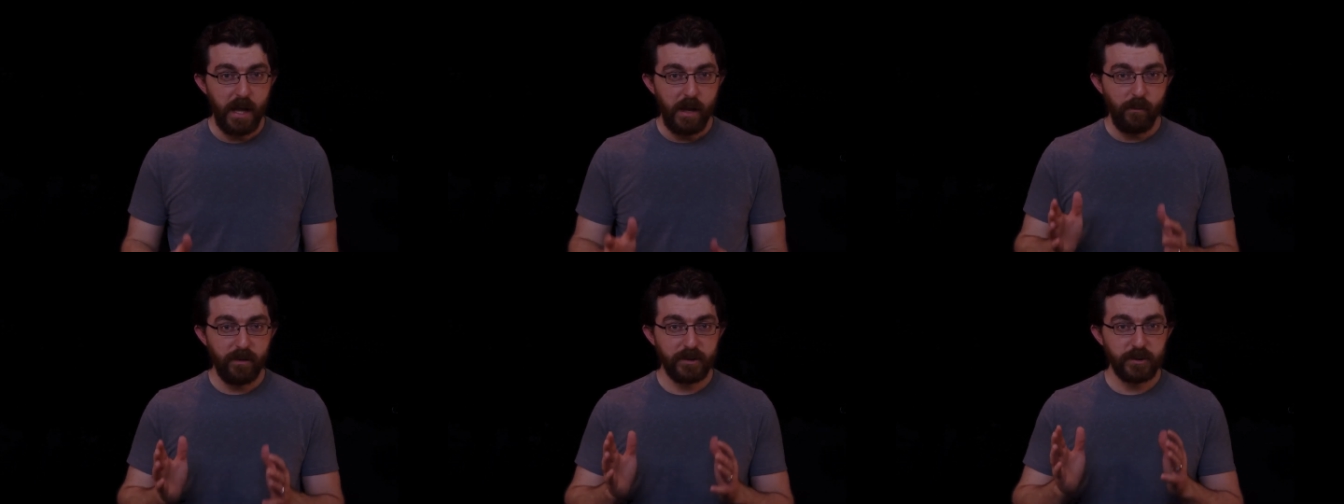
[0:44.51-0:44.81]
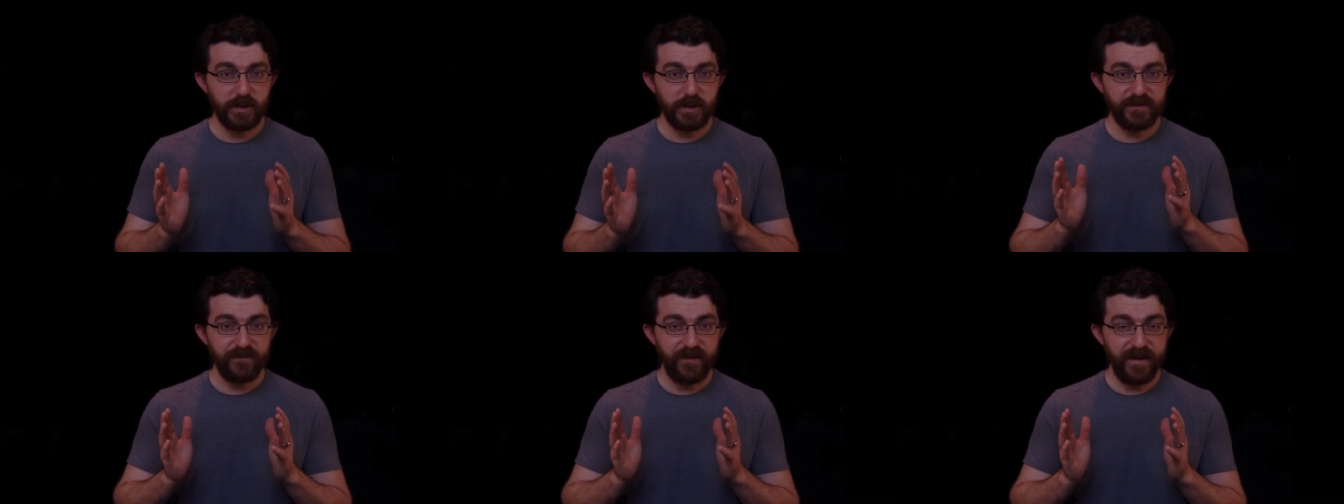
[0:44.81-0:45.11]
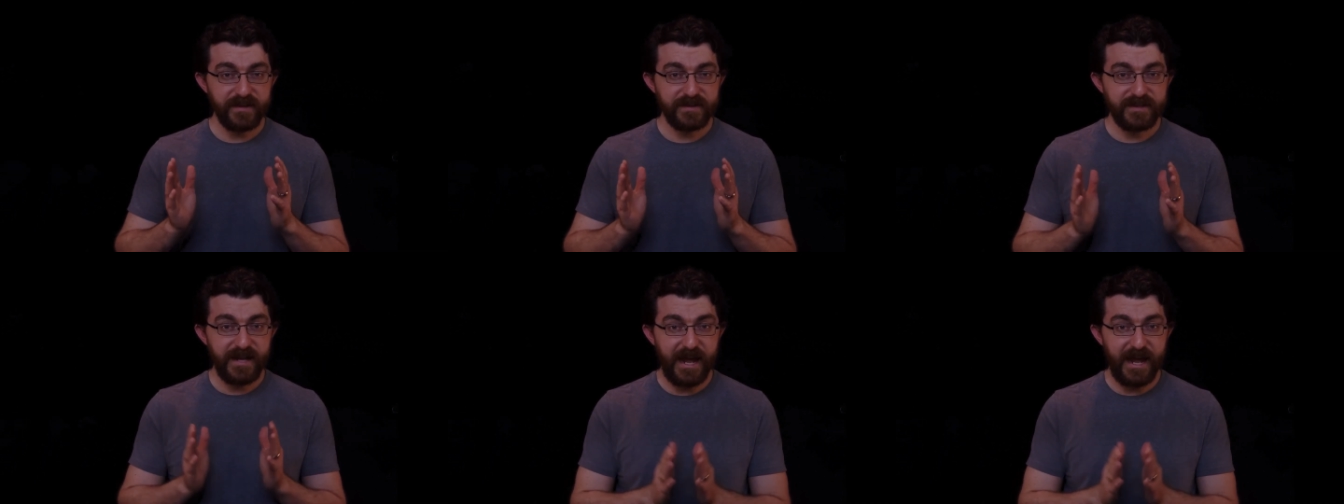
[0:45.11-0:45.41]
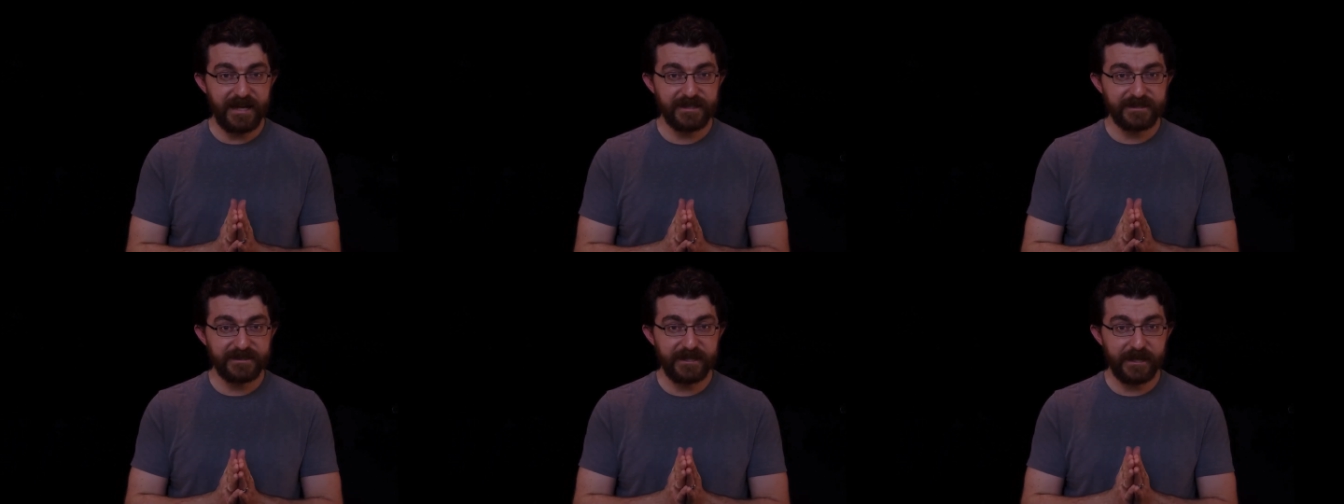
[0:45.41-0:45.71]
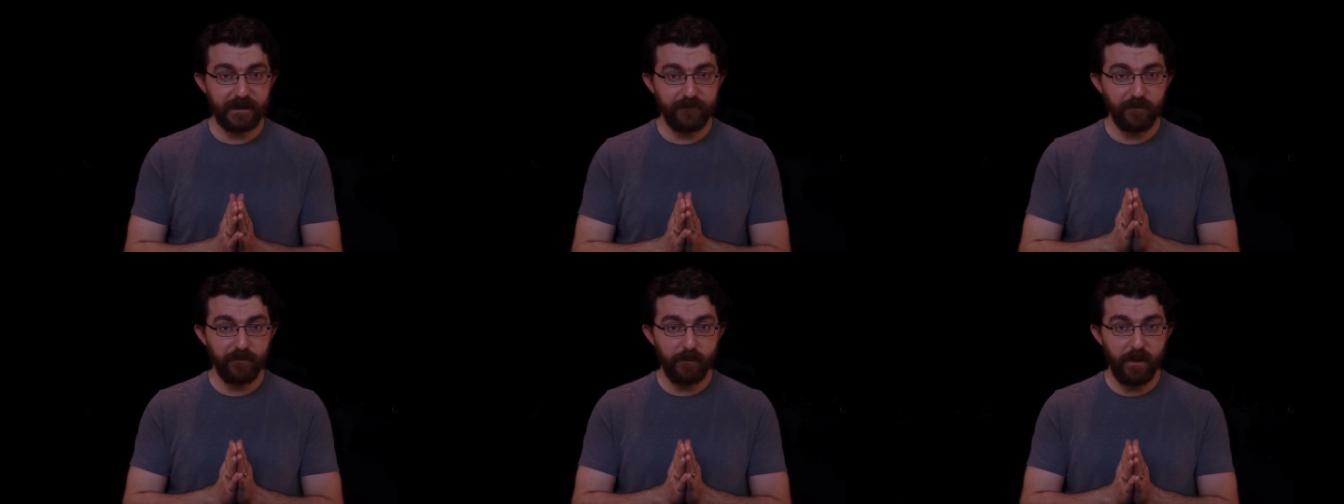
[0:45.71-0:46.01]
which was
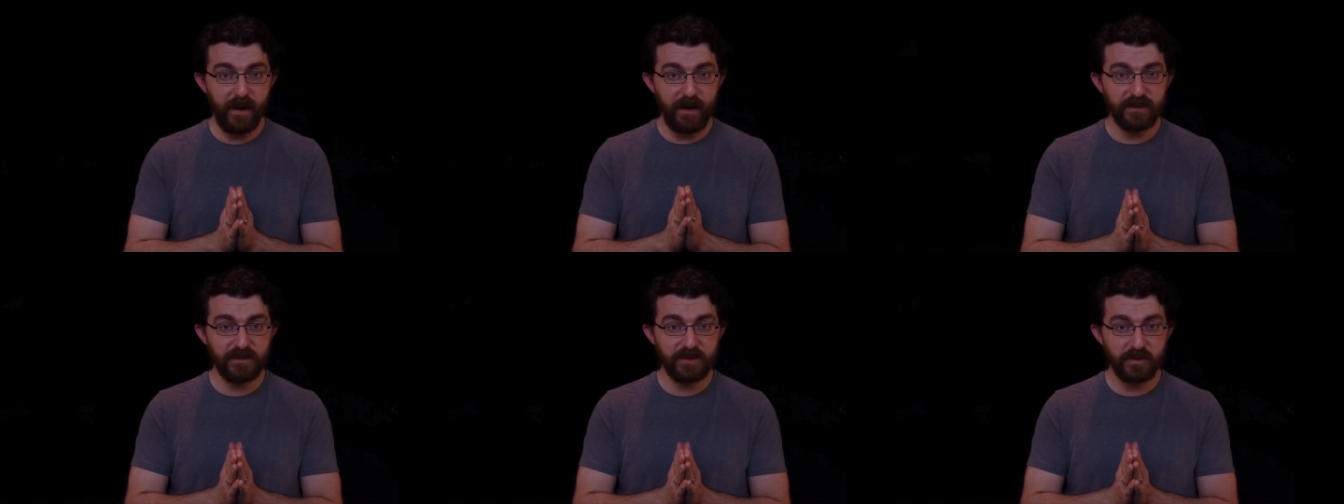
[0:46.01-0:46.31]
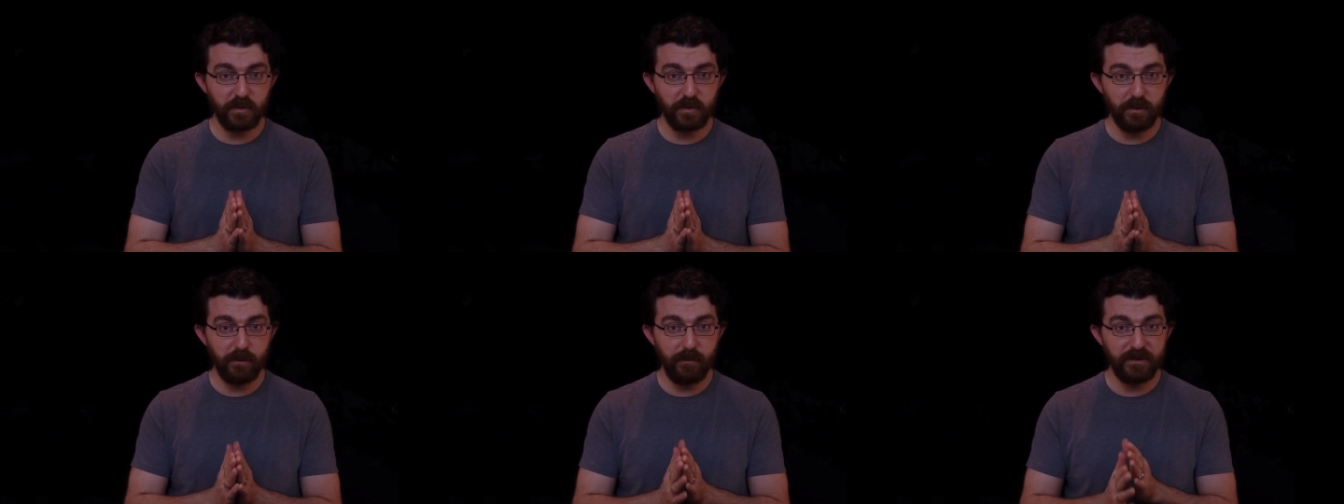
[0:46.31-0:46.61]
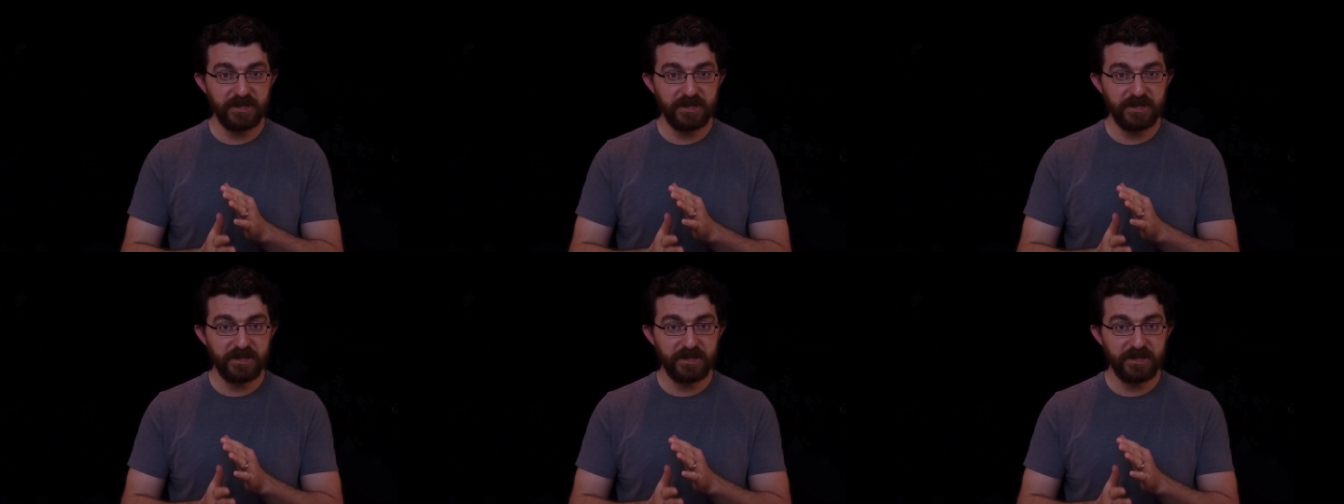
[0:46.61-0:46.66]
fantastic for my school,